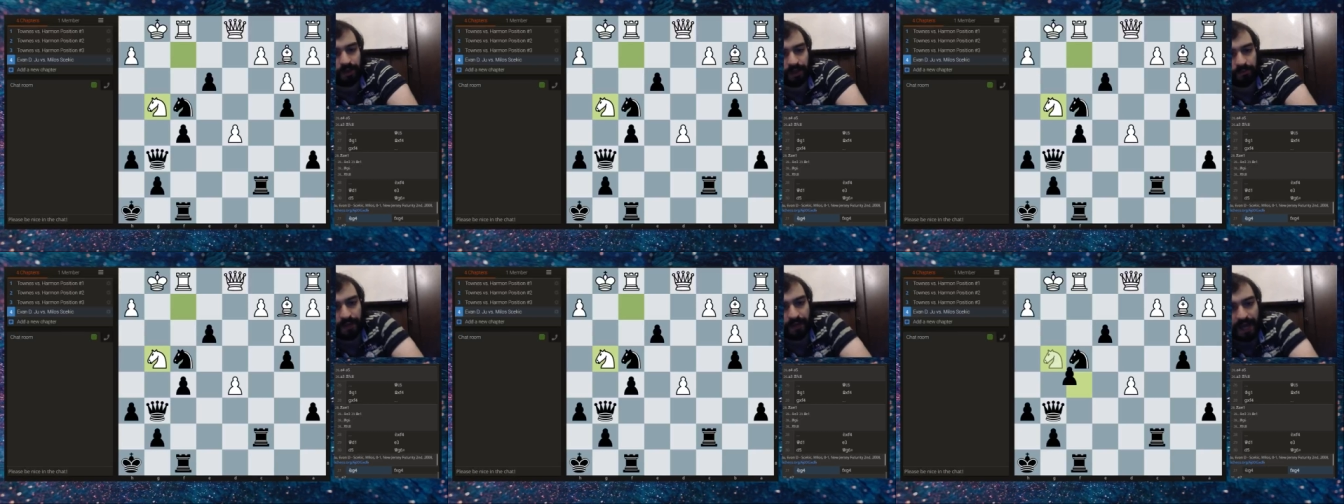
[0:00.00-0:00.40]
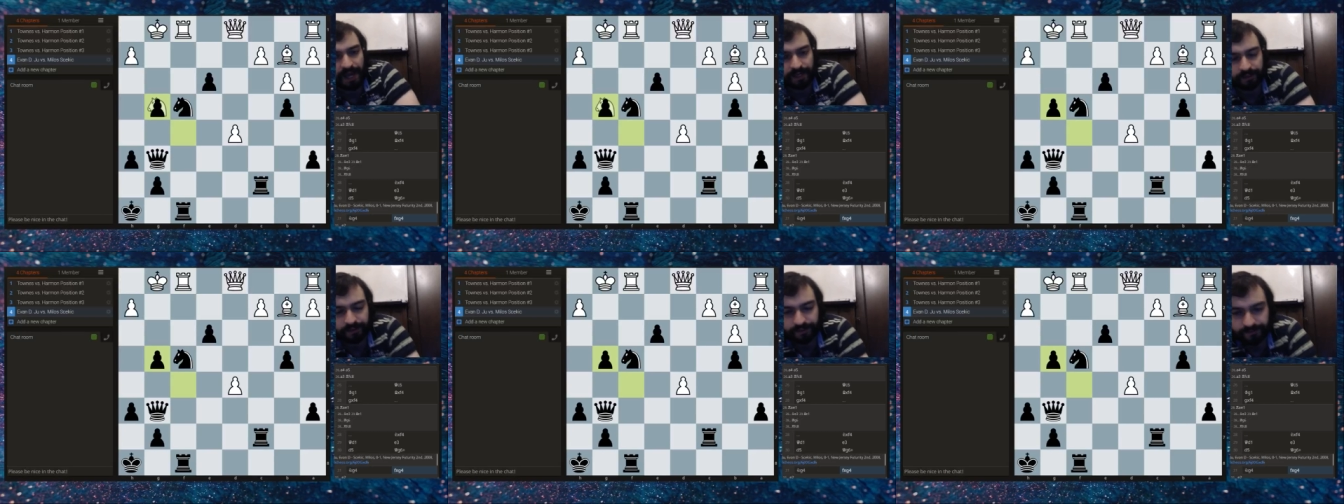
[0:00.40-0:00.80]

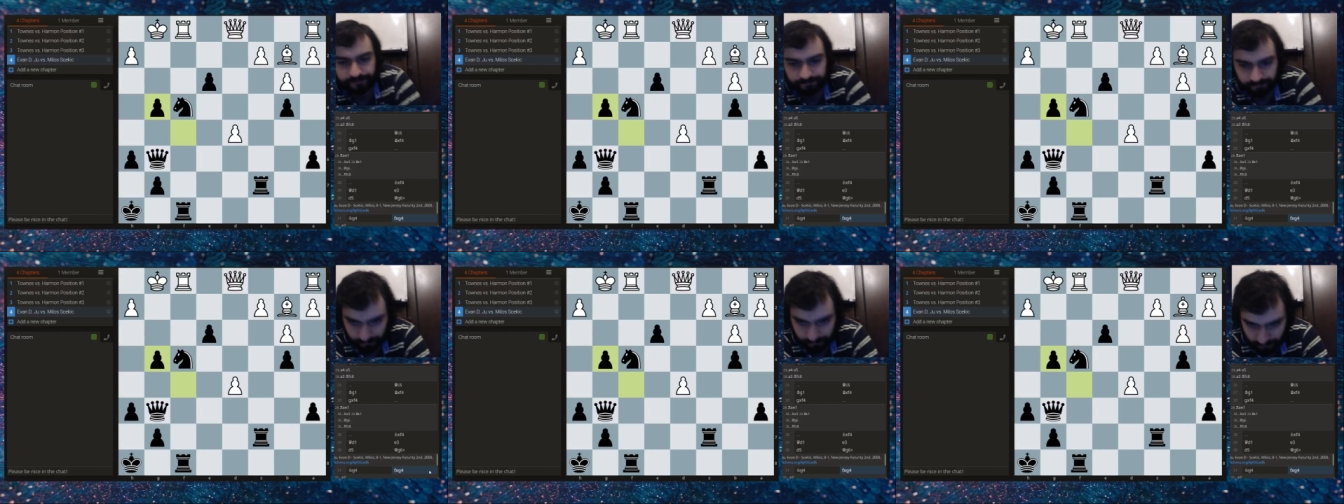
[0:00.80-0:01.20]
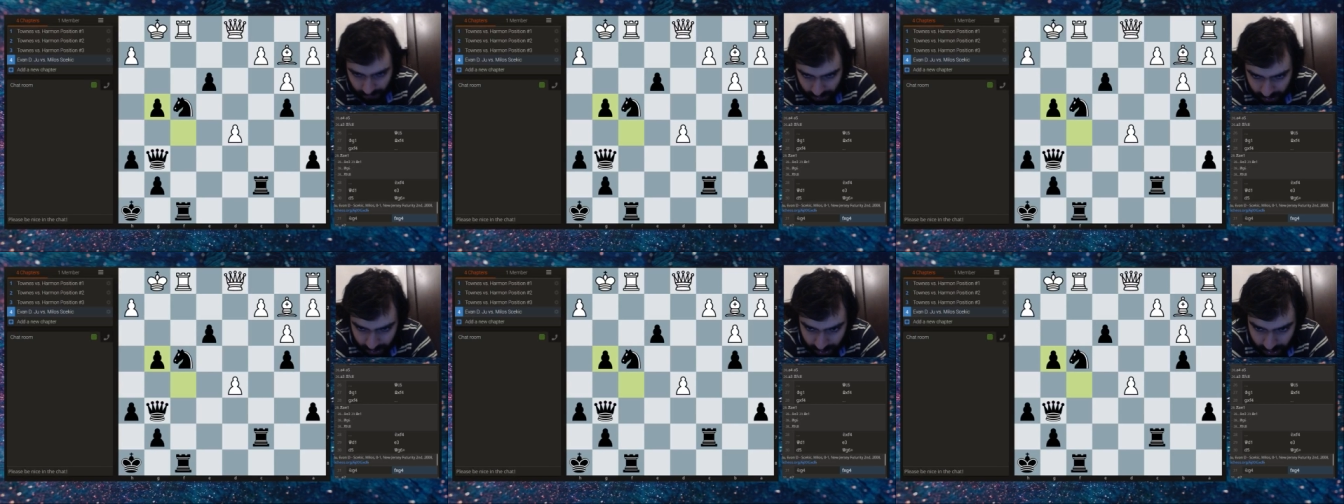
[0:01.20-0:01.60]
black.
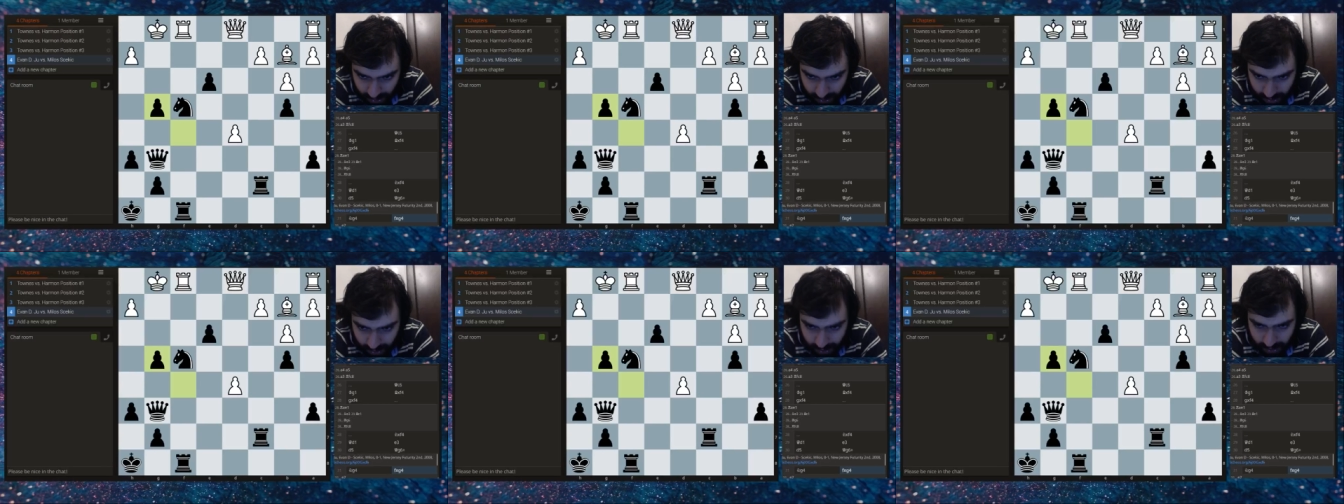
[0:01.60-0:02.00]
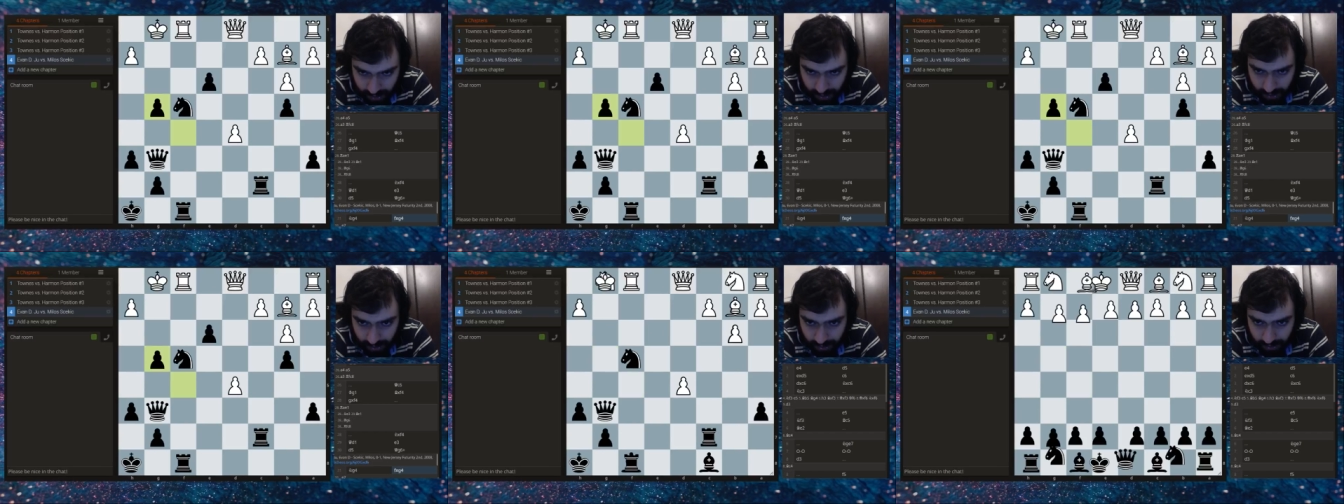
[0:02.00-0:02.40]

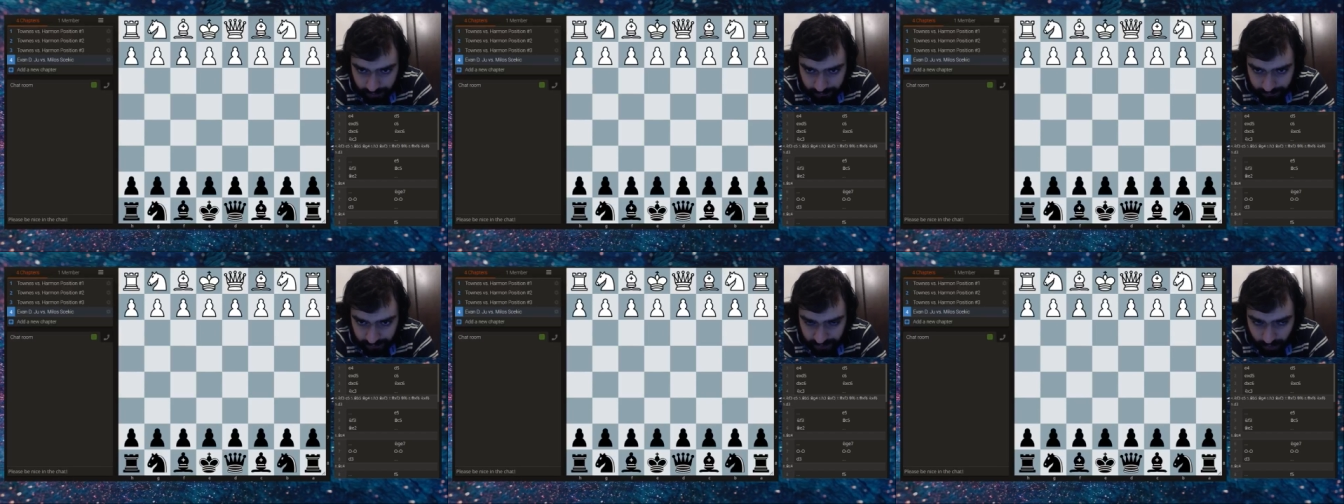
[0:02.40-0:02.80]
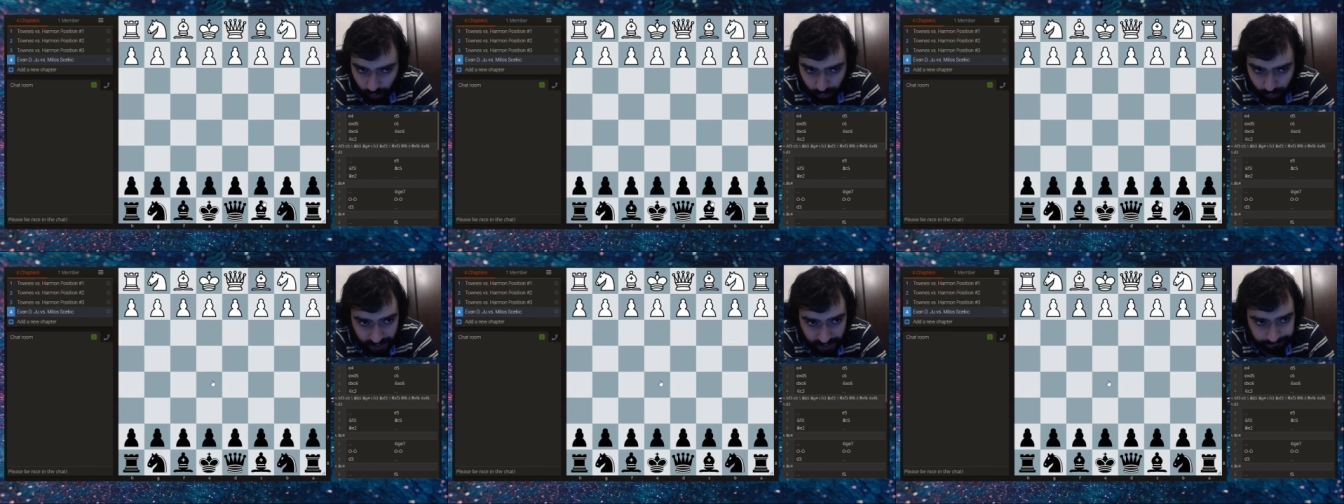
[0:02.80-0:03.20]
So
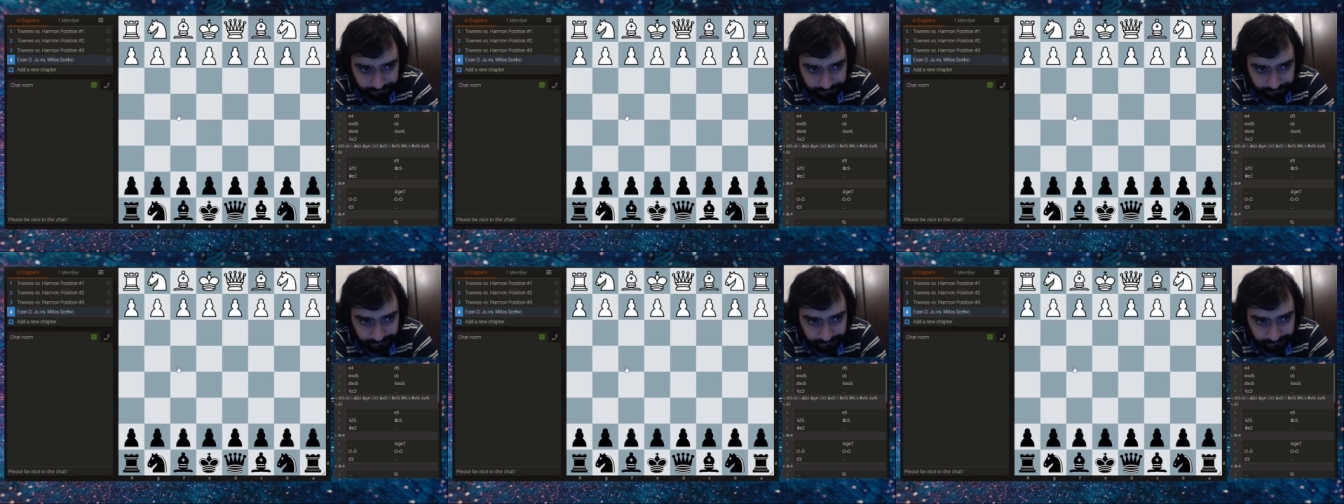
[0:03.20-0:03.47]
yeah,